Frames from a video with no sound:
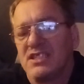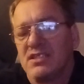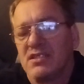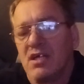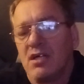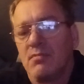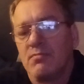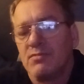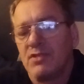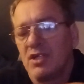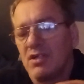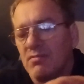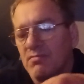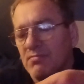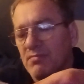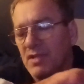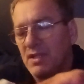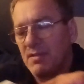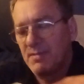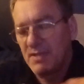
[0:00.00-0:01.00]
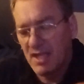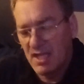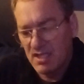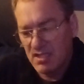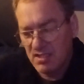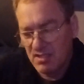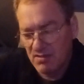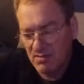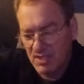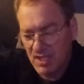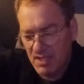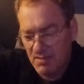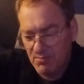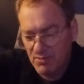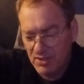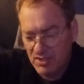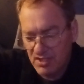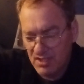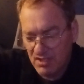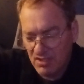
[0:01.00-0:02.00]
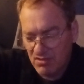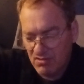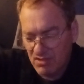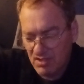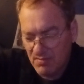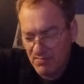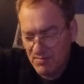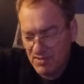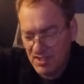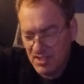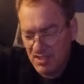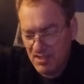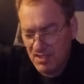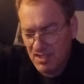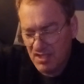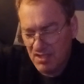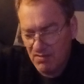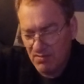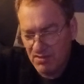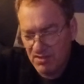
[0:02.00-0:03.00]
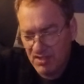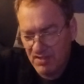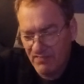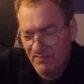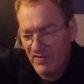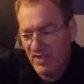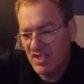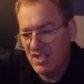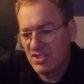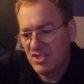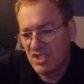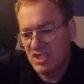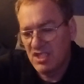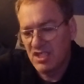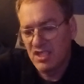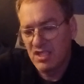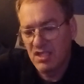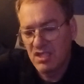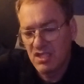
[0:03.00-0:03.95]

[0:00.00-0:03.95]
Oh, no, maybe not. Okay, put the crumbs in there with the fettuccine.